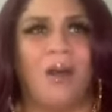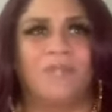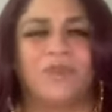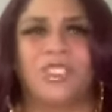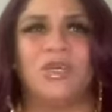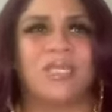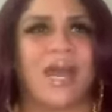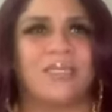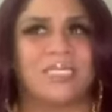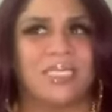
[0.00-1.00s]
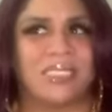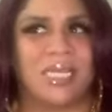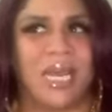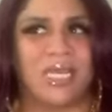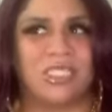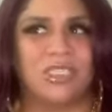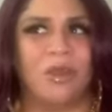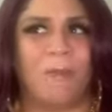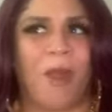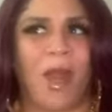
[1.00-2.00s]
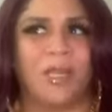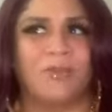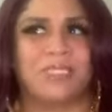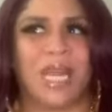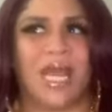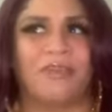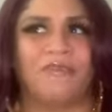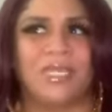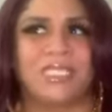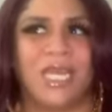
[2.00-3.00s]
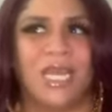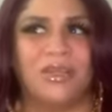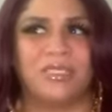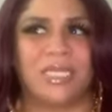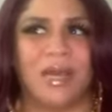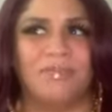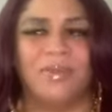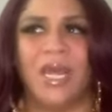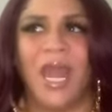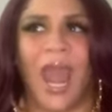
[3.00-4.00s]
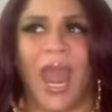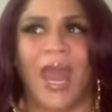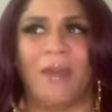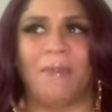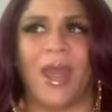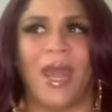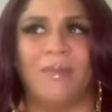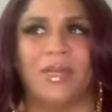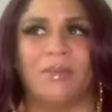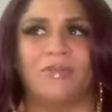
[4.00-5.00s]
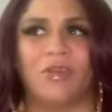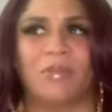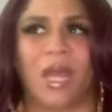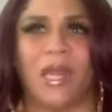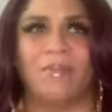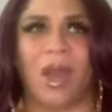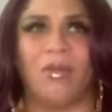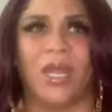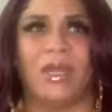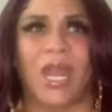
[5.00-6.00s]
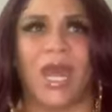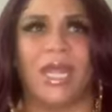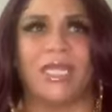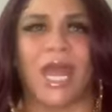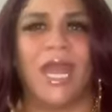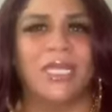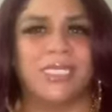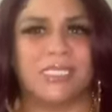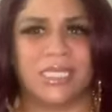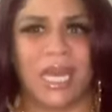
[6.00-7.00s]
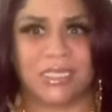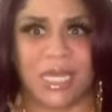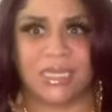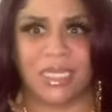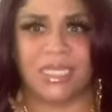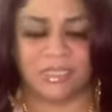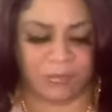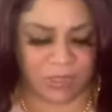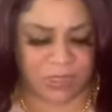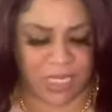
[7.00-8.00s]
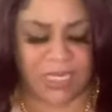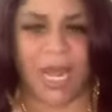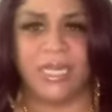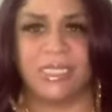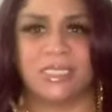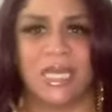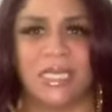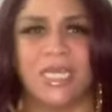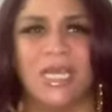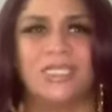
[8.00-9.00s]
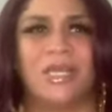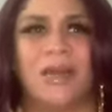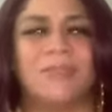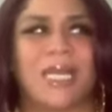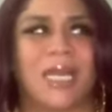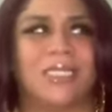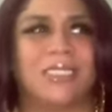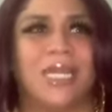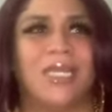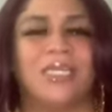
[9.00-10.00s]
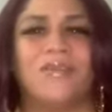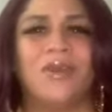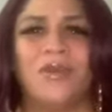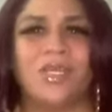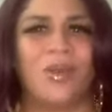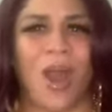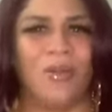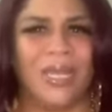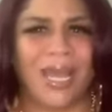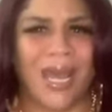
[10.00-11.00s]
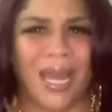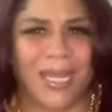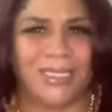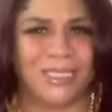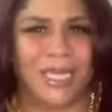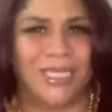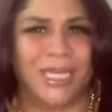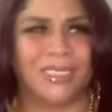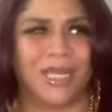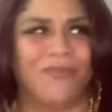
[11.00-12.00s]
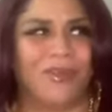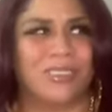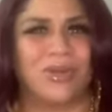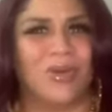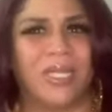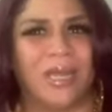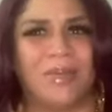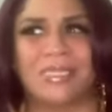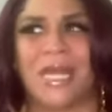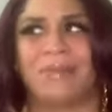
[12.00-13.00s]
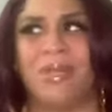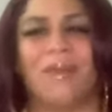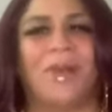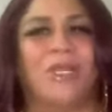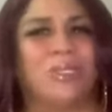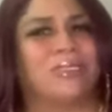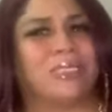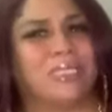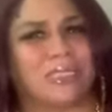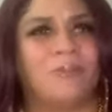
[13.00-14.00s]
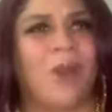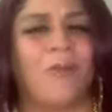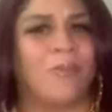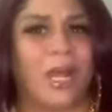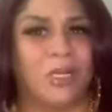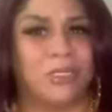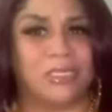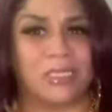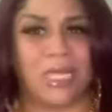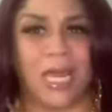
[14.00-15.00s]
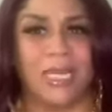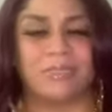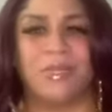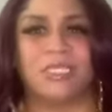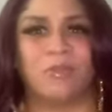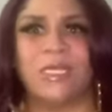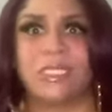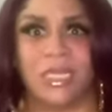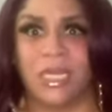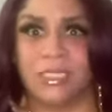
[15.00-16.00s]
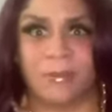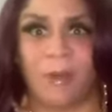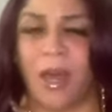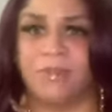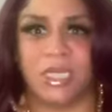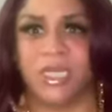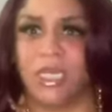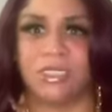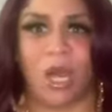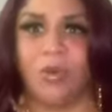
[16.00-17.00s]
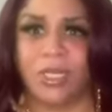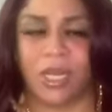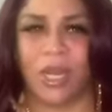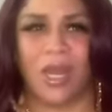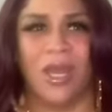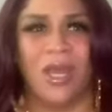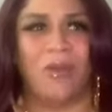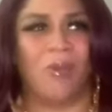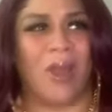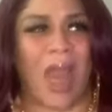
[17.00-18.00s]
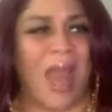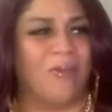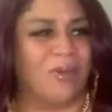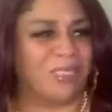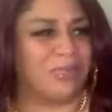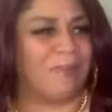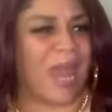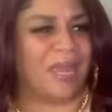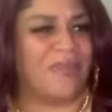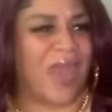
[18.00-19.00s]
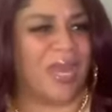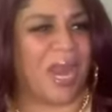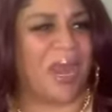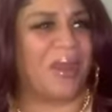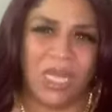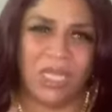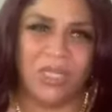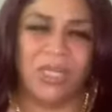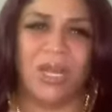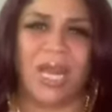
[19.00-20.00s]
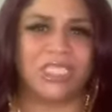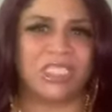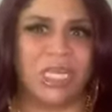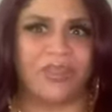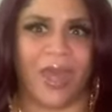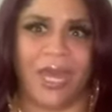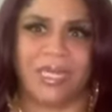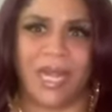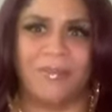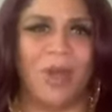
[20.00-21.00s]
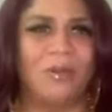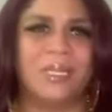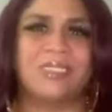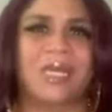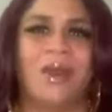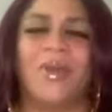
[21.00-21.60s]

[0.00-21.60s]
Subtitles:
2006, you probably was, like, 15 or something. And Pam and them group came out in, like, 96. I think that's what it said, 96. So that was, like, a 10-year, you only got, like, a 10-year difference on them. That's like me and my little sister. Why would my little sister ask me? Because we 10 years apart. I'm 10 years older than her. Well, how was it back in that era? You know, like, she's that damn old. Bitch, go